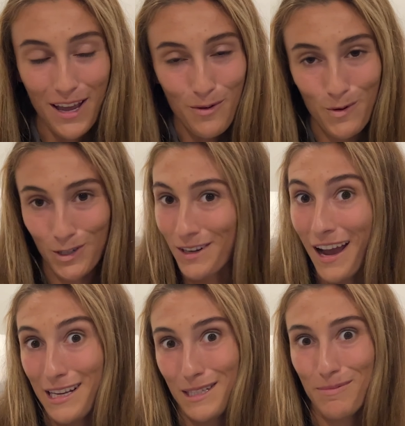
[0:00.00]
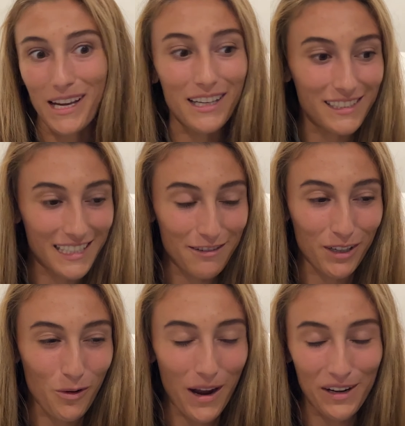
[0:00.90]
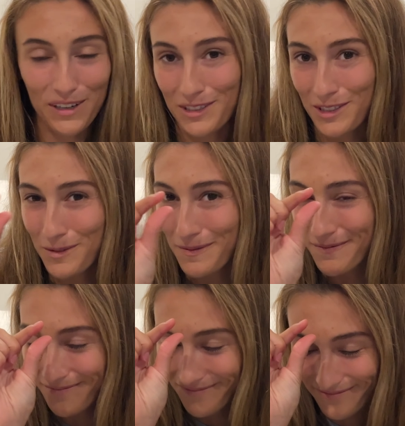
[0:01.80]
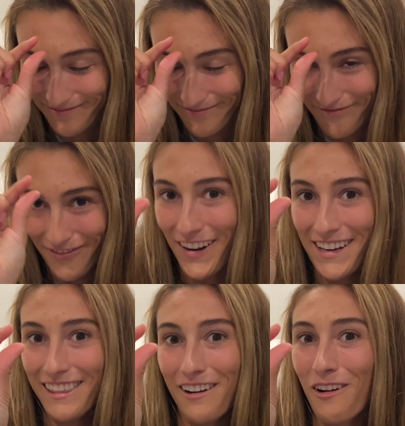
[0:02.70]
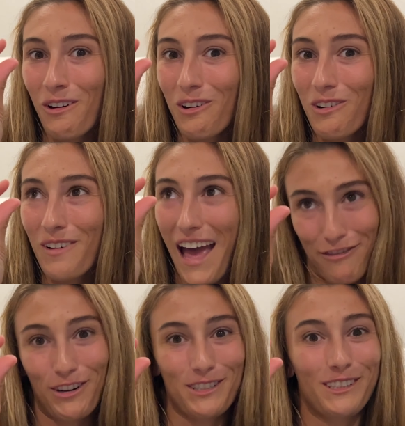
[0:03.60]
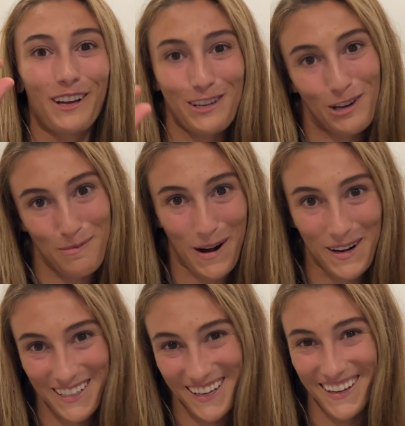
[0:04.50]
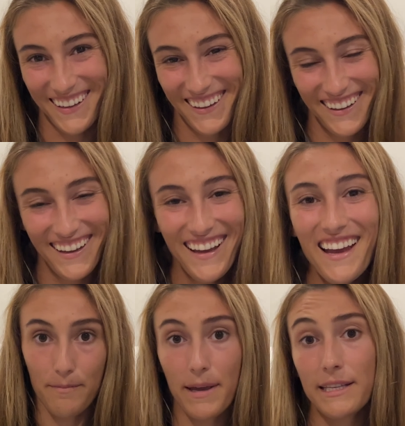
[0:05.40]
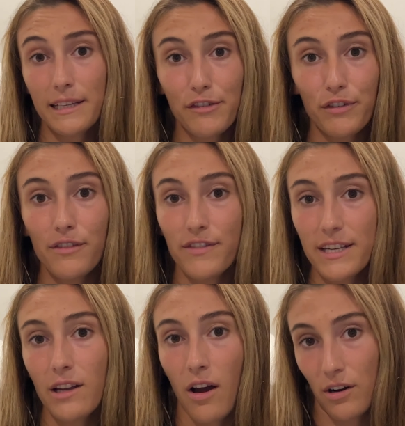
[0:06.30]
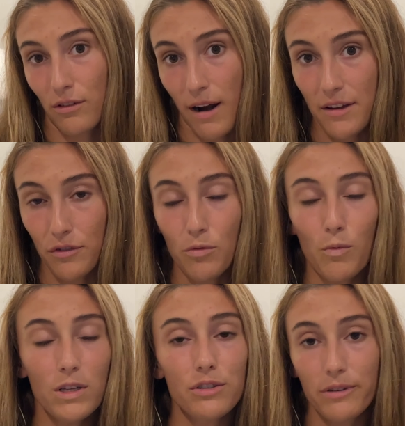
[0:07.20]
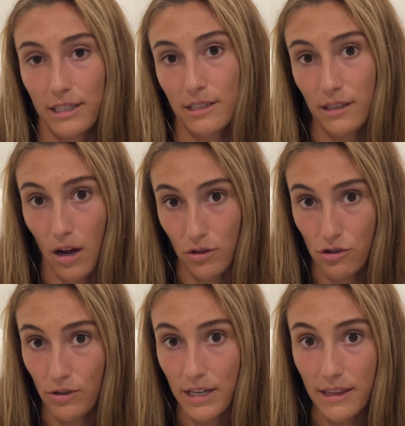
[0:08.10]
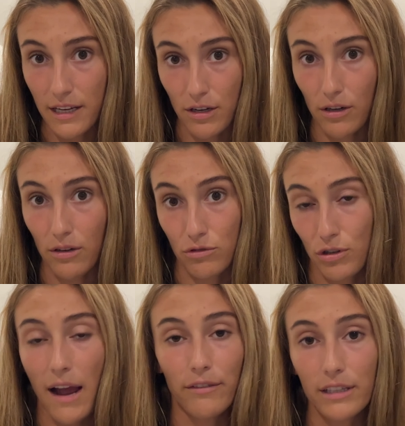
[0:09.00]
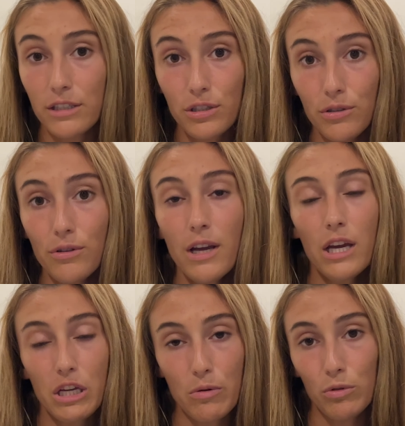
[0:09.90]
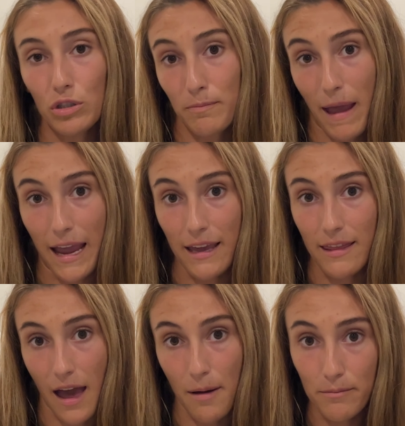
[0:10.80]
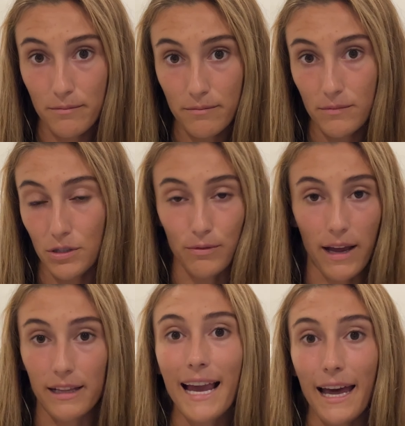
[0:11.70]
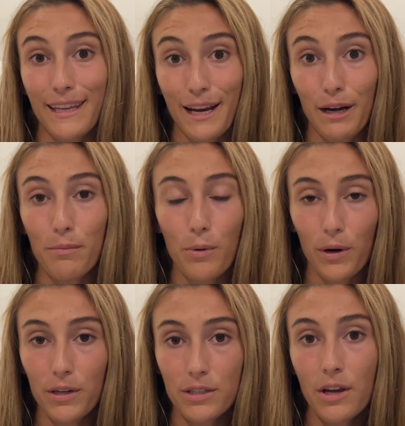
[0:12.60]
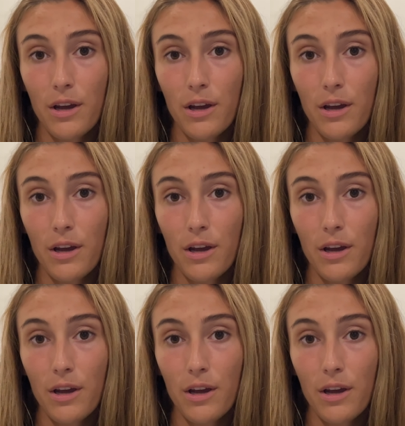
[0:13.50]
which are nice because it requires very little effort on your part. Basically, for the visa on arrival, once you get to the country that you're traveling to, you will just pay them directly at the airport